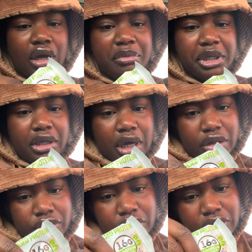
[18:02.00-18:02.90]
how many
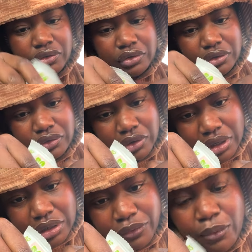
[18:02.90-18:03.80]
calories. It's
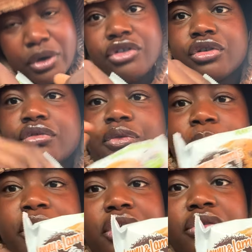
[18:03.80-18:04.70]
like
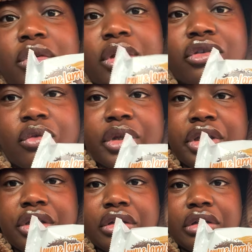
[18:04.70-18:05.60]
440, so it's a
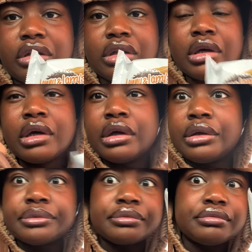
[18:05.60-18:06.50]
really good
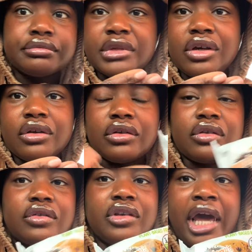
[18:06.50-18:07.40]

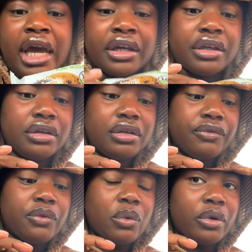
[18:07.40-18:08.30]
snack
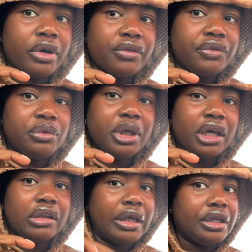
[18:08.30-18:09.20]
for if you
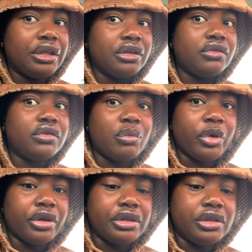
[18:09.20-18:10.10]
can't like get
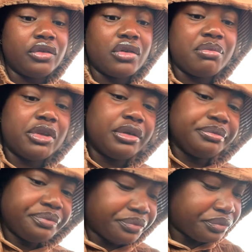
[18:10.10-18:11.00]
somewhere to eat
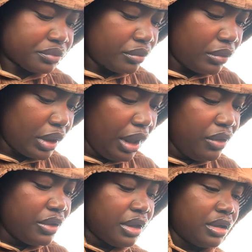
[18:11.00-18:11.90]
something.
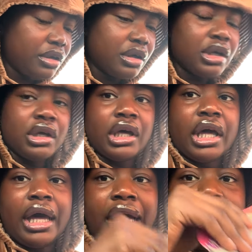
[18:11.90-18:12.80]
And then
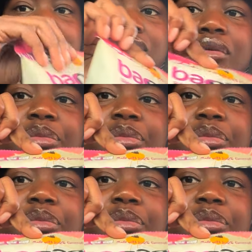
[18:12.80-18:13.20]
I got some